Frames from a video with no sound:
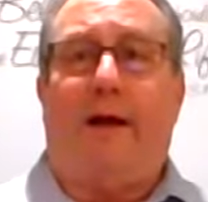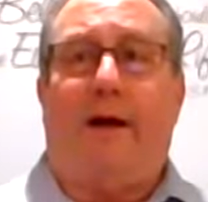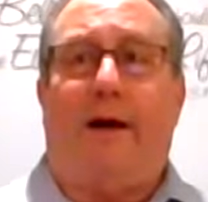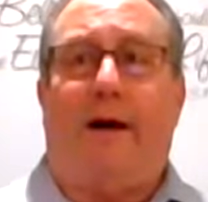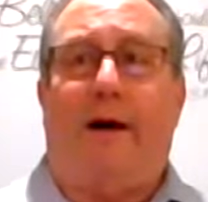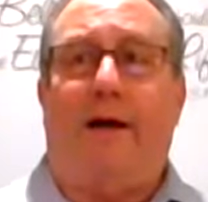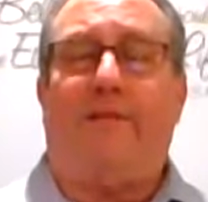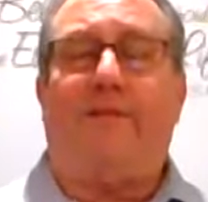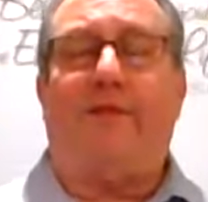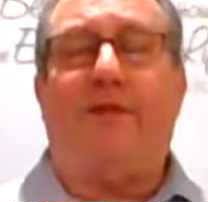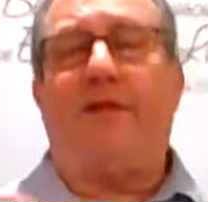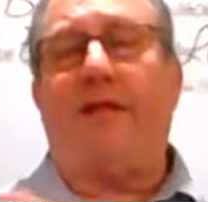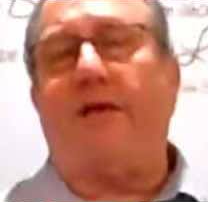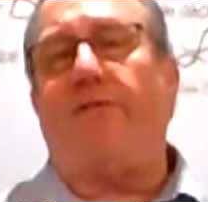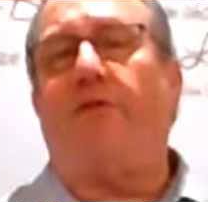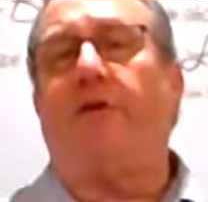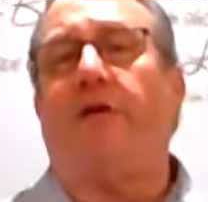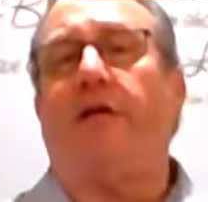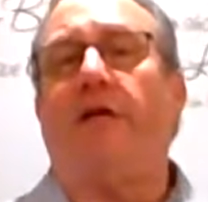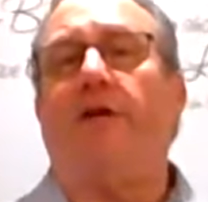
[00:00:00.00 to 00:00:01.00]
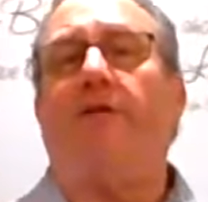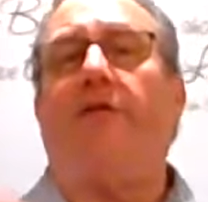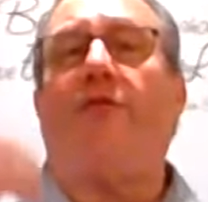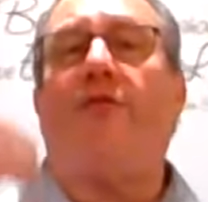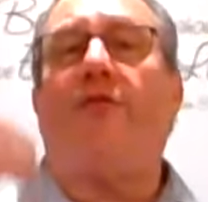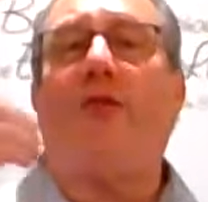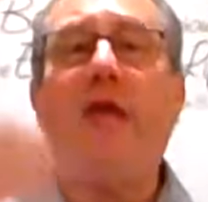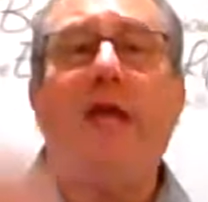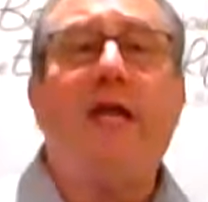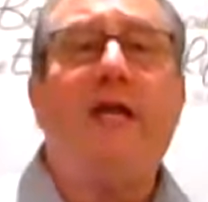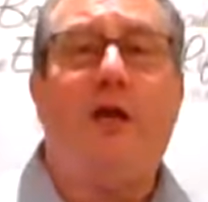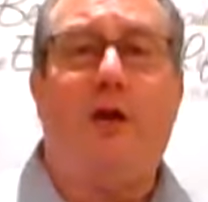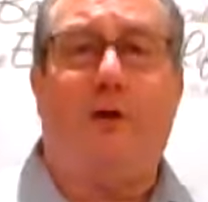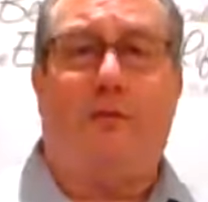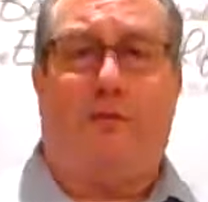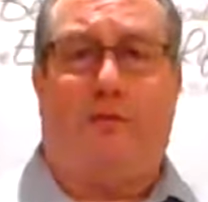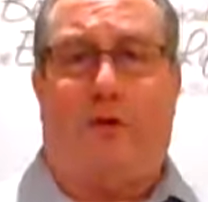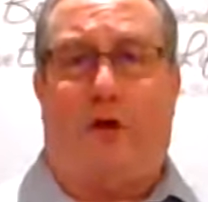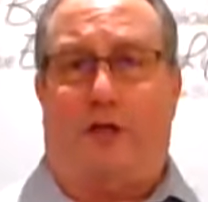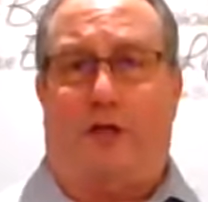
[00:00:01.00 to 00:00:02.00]
Uh, if the devil can think
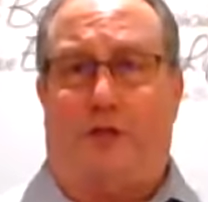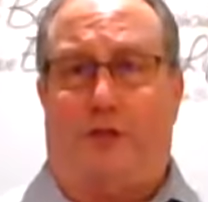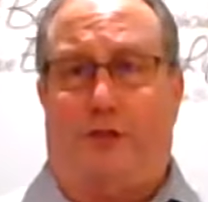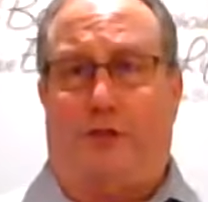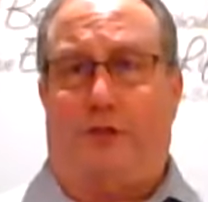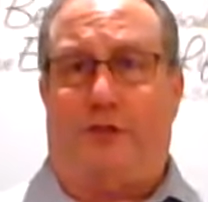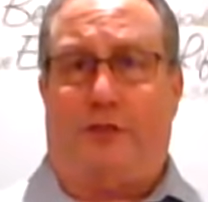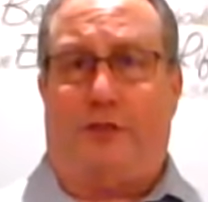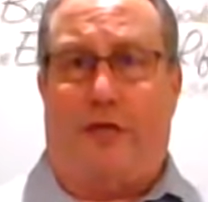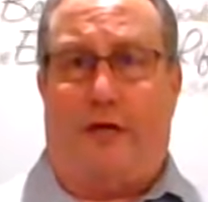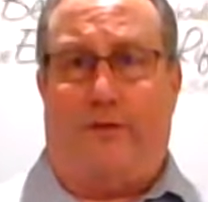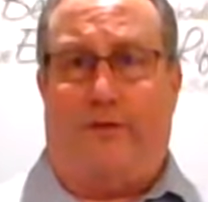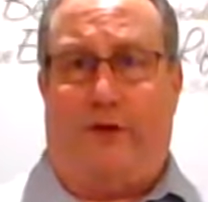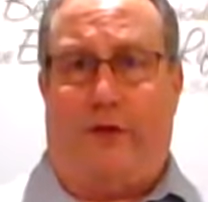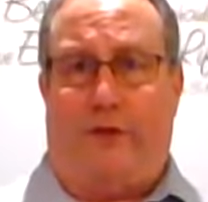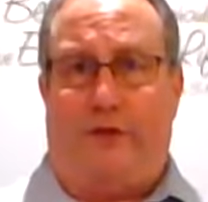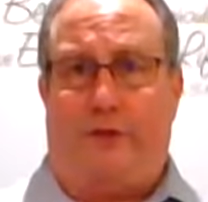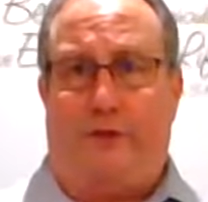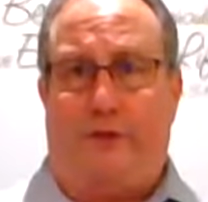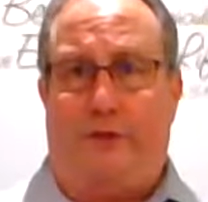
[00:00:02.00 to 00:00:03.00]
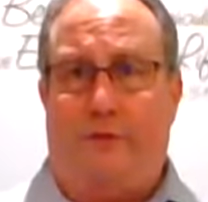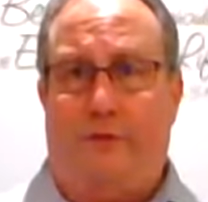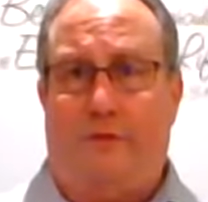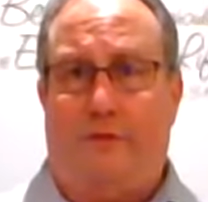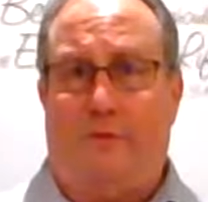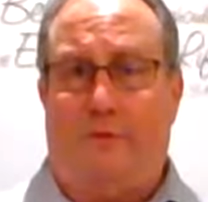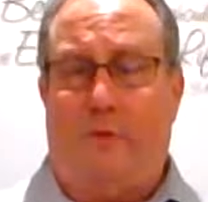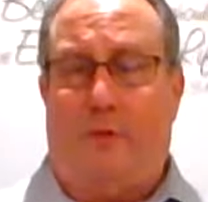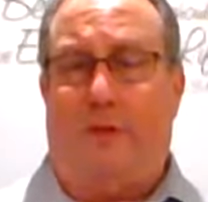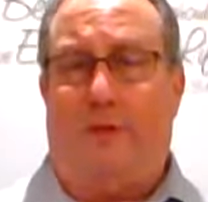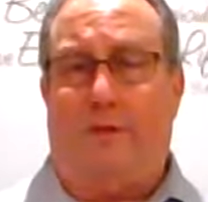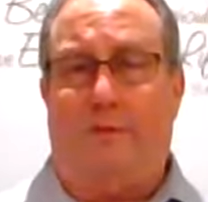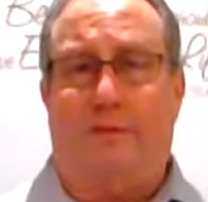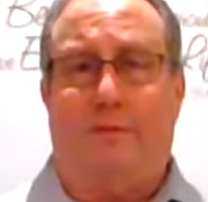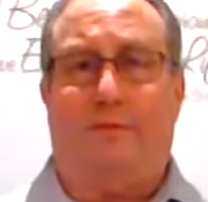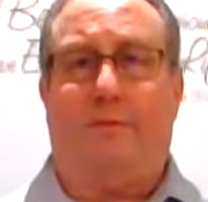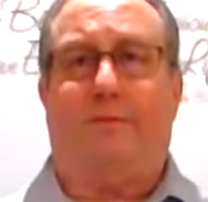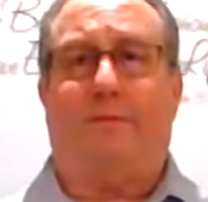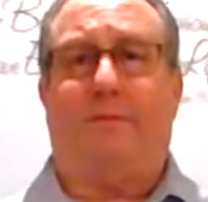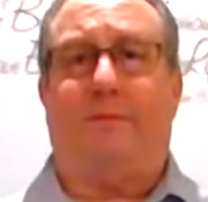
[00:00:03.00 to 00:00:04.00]
you've lost your salvation, well,
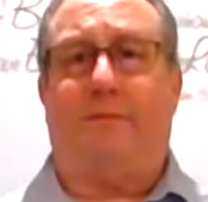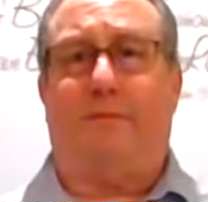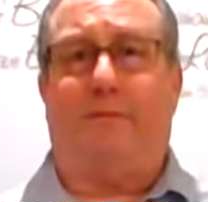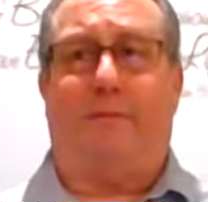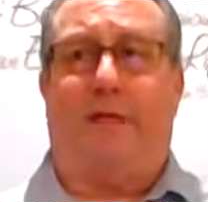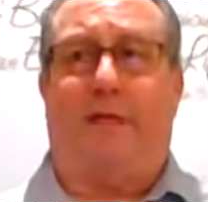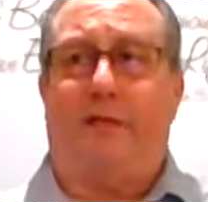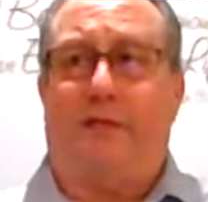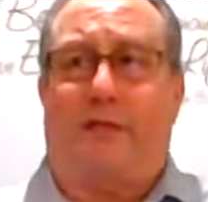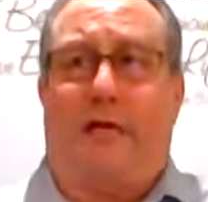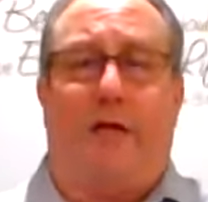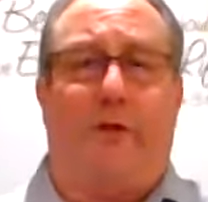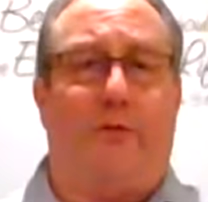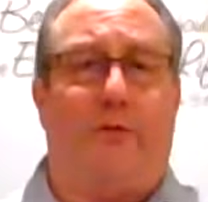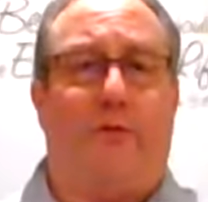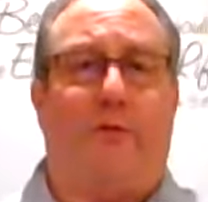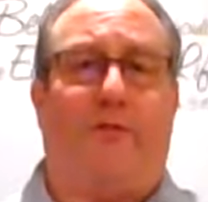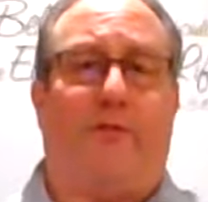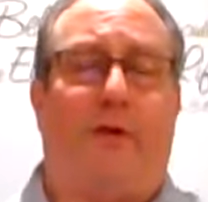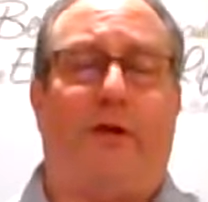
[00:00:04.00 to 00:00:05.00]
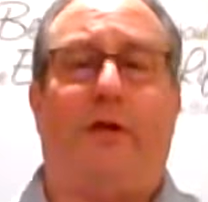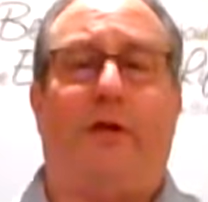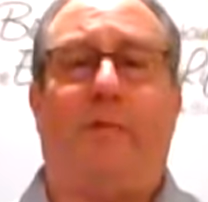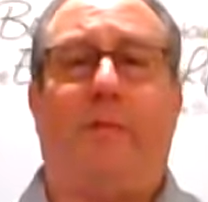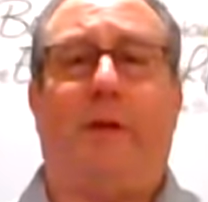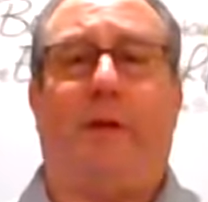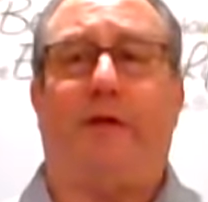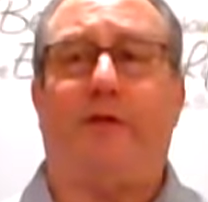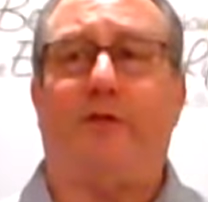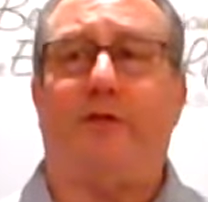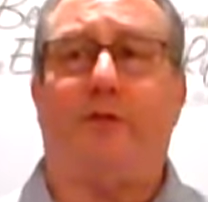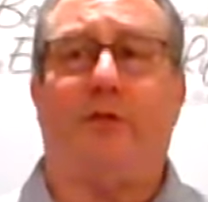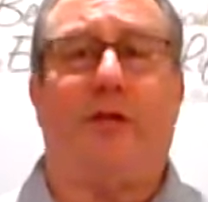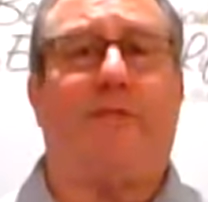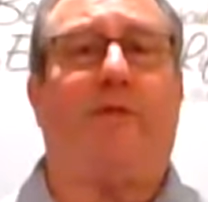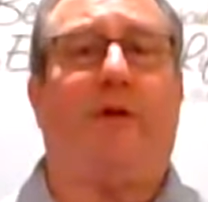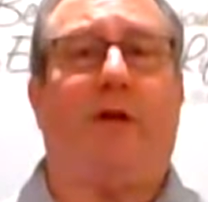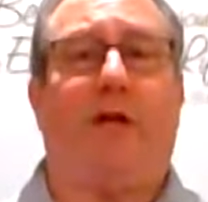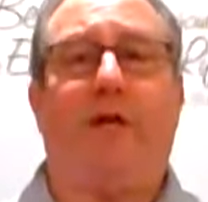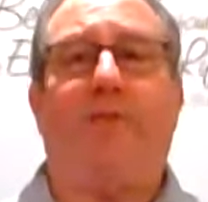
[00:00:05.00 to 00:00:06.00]
he's got you defeated because you'll
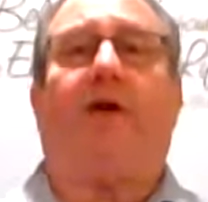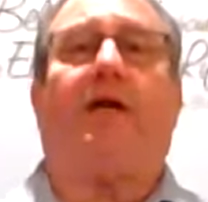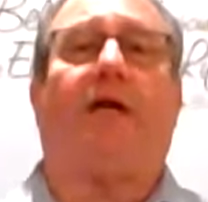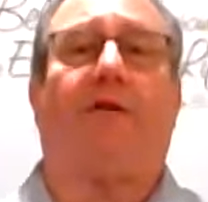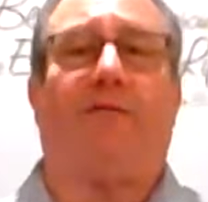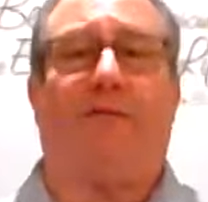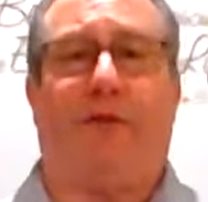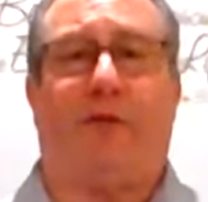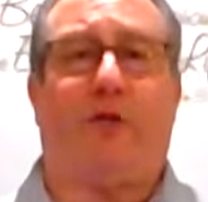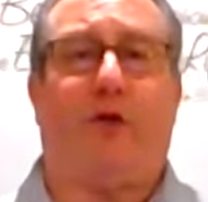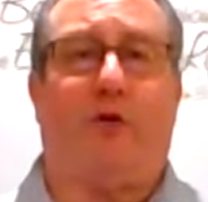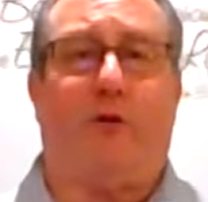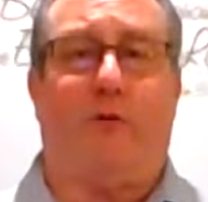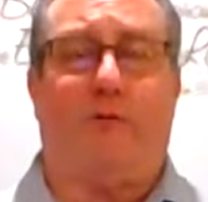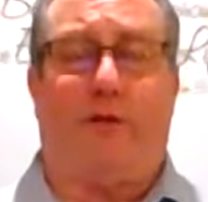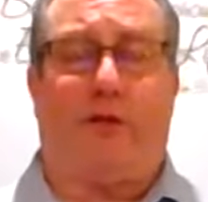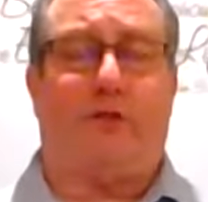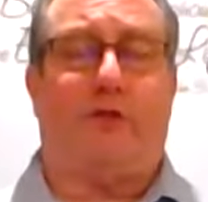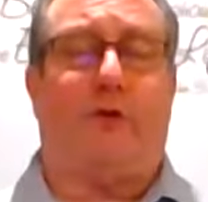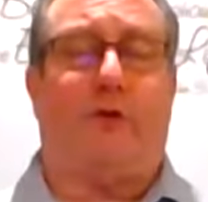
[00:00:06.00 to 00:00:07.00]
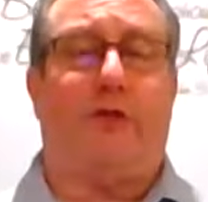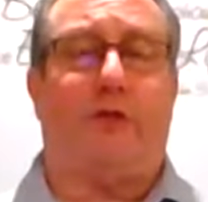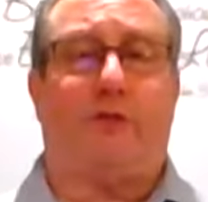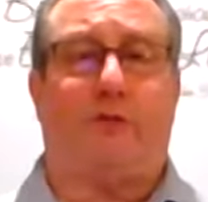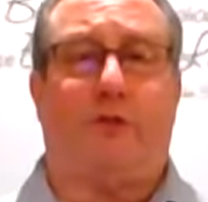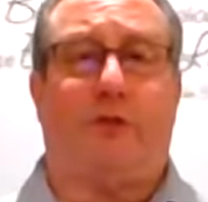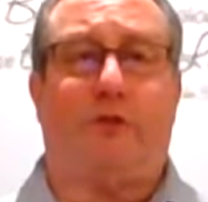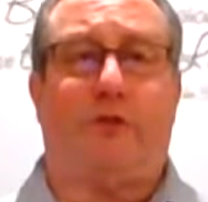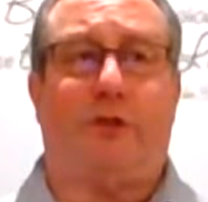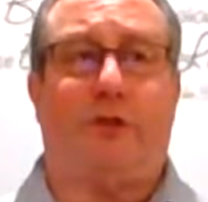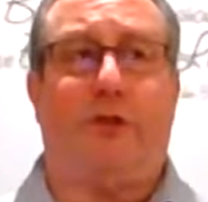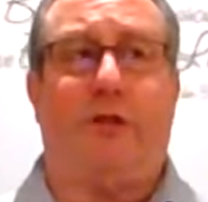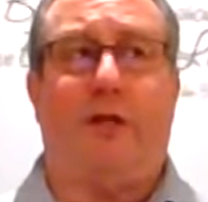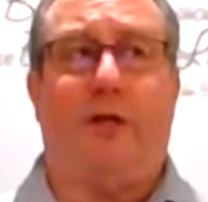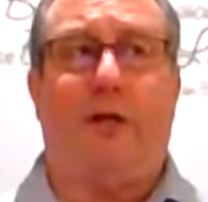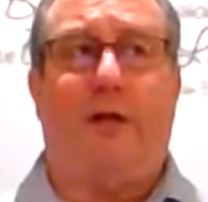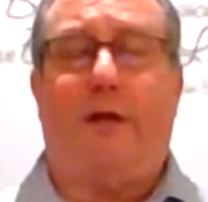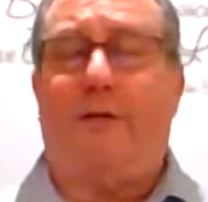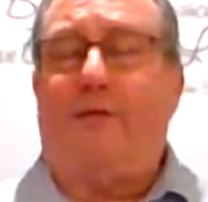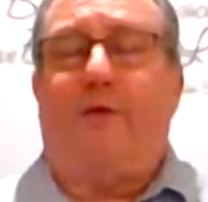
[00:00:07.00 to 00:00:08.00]
never live like a victorious Christian
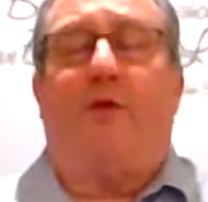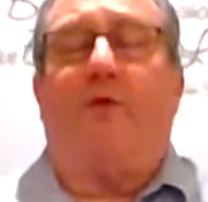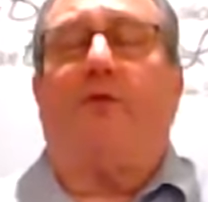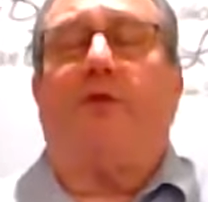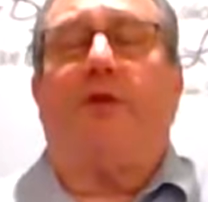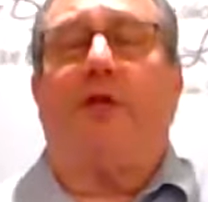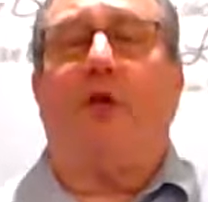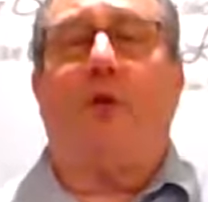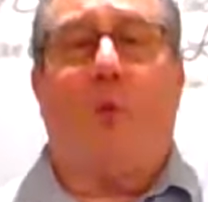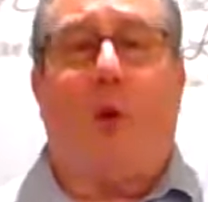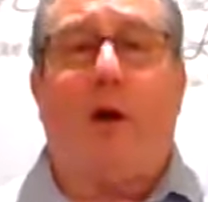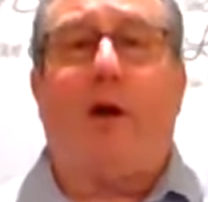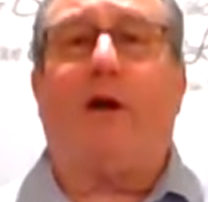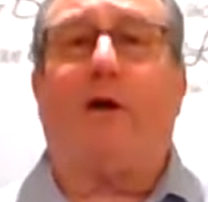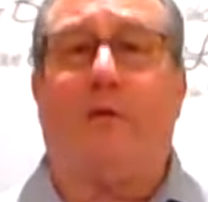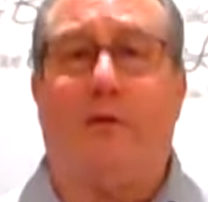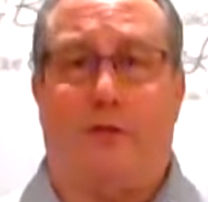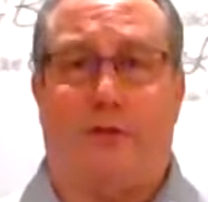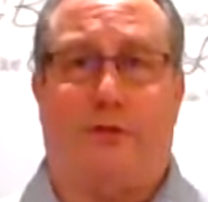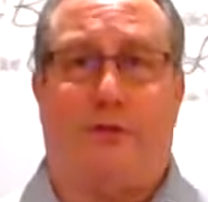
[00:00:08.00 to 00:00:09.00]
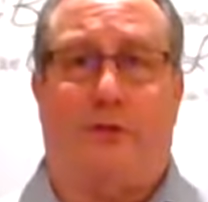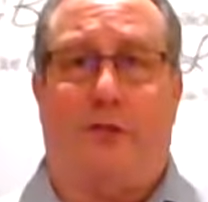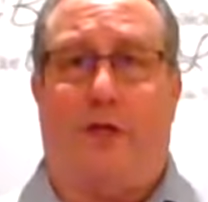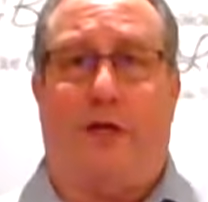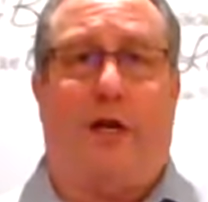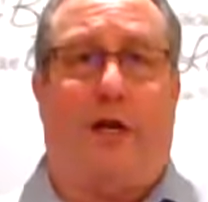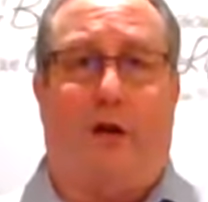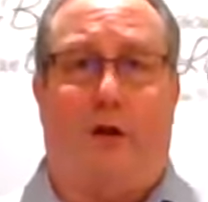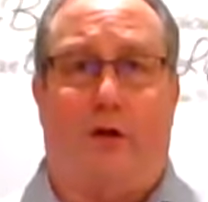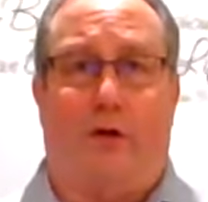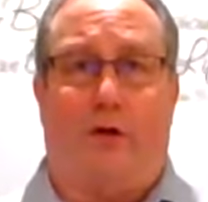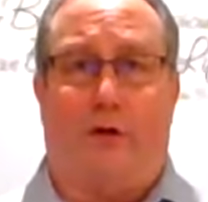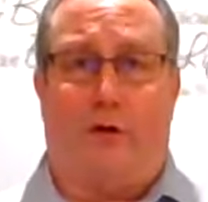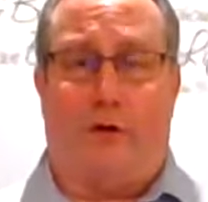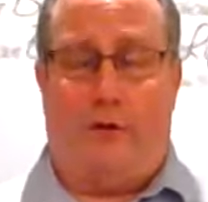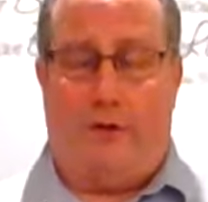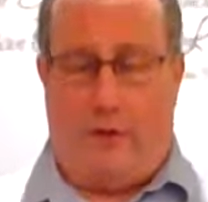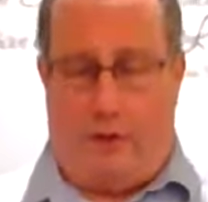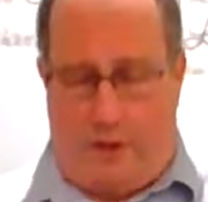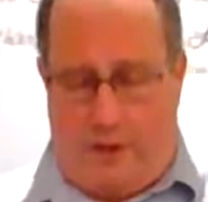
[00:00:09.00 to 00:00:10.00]
if you don't think you are a Christian any longer.
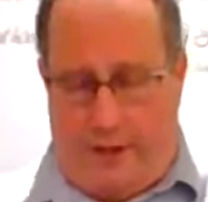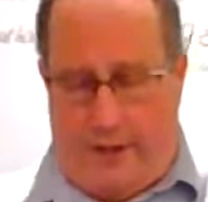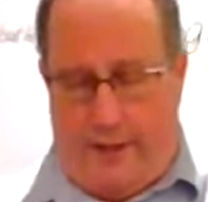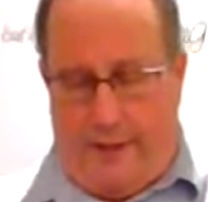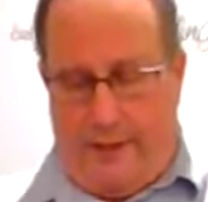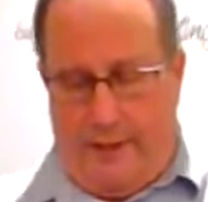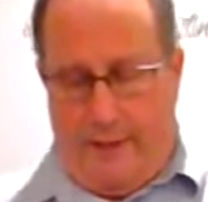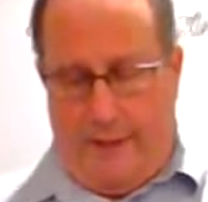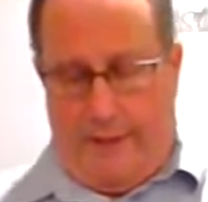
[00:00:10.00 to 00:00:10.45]
All right.